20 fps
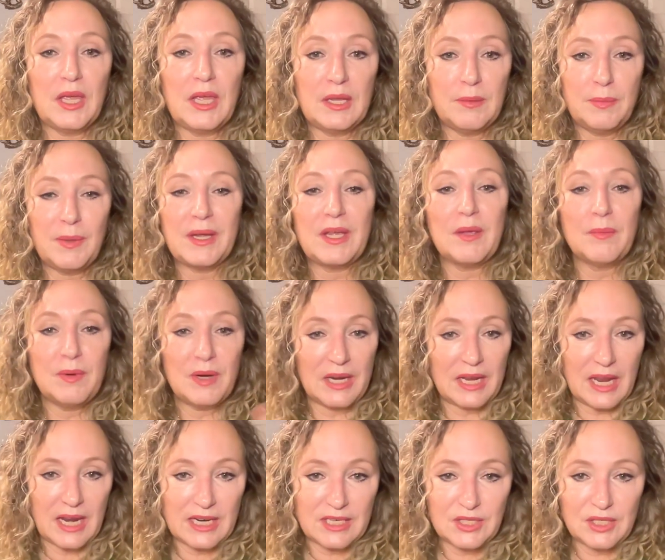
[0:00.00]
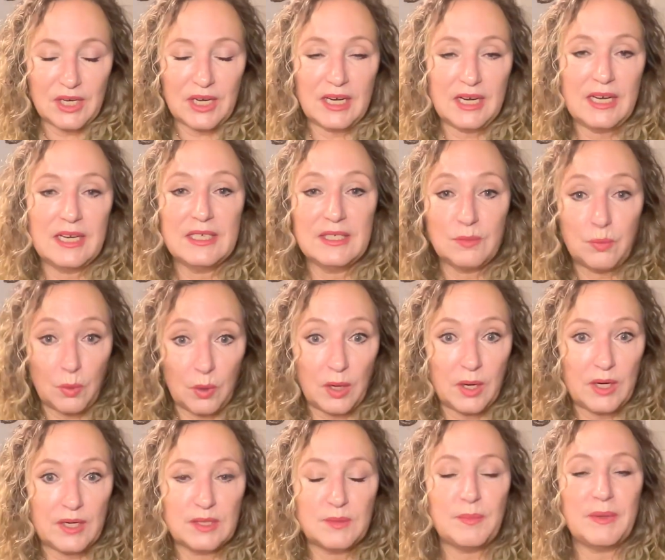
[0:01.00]
eh, but communication is
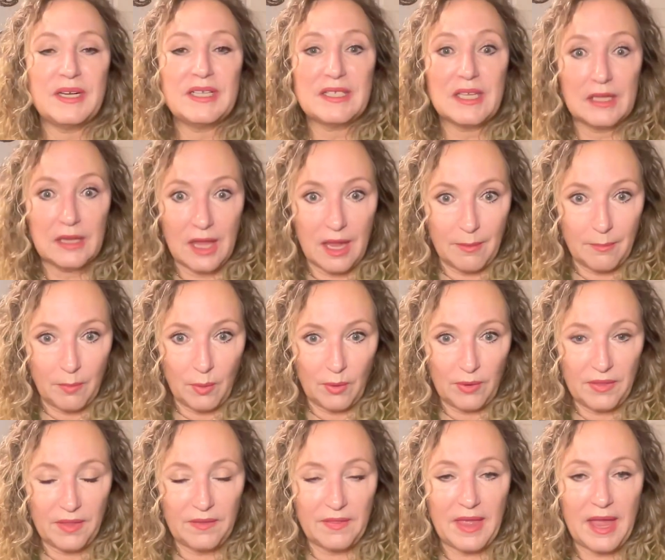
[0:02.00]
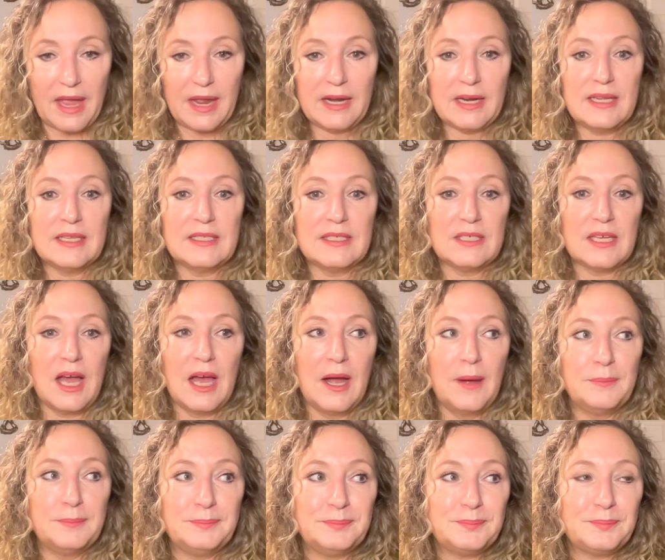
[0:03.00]
words, but it's a lot more than that. It's,
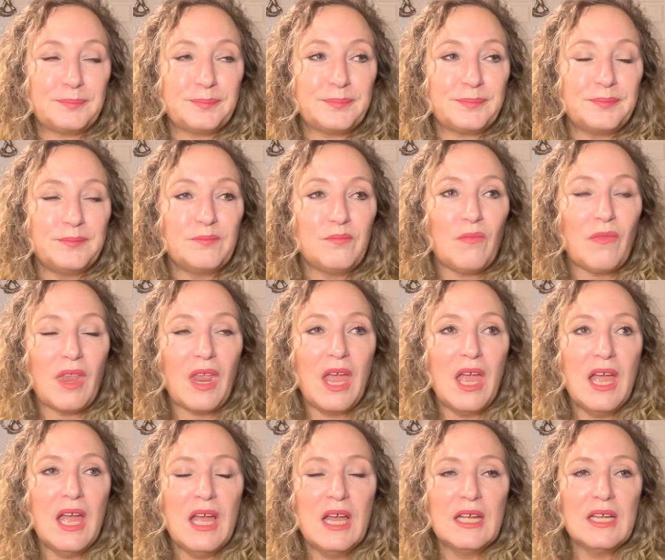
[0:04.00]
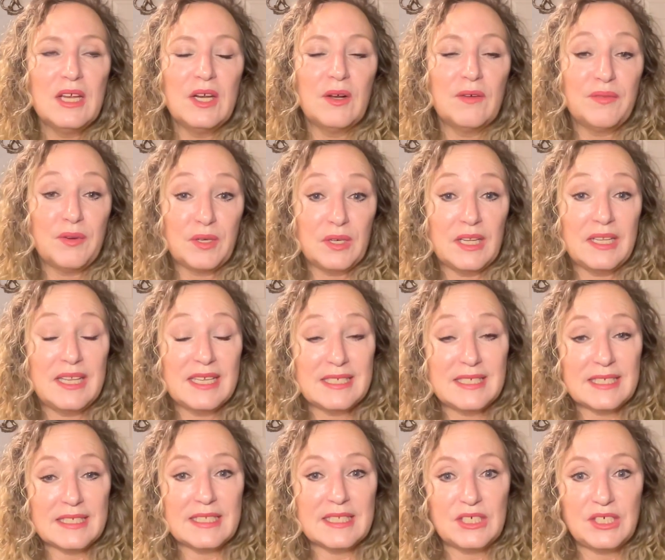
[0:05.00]
um, you know, if you're,
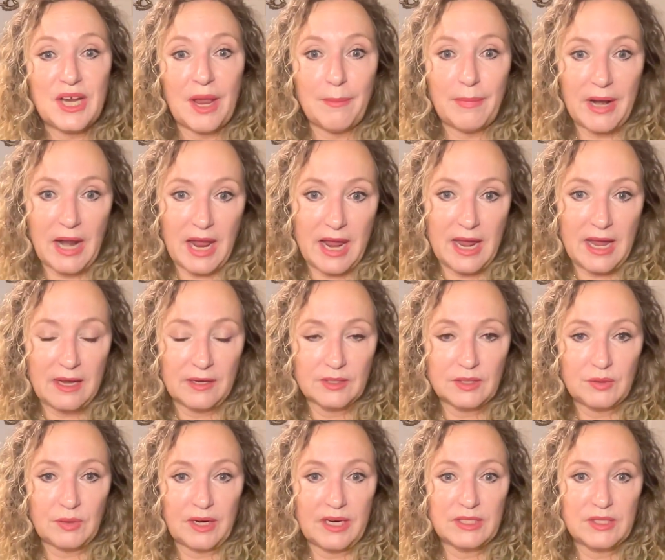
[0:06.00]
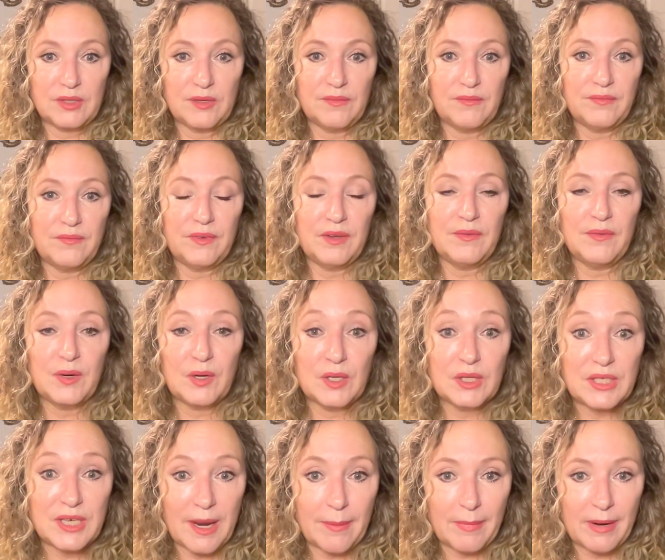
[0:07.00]
this is the Gemini house, right? So if, if you're
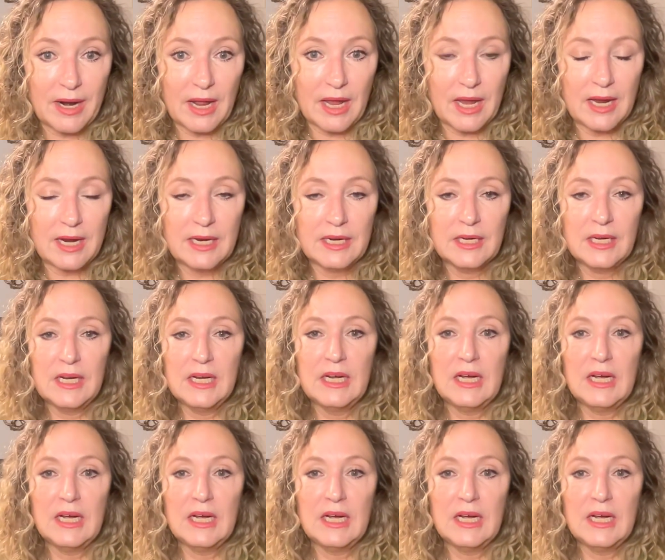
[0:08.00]
a Gemini,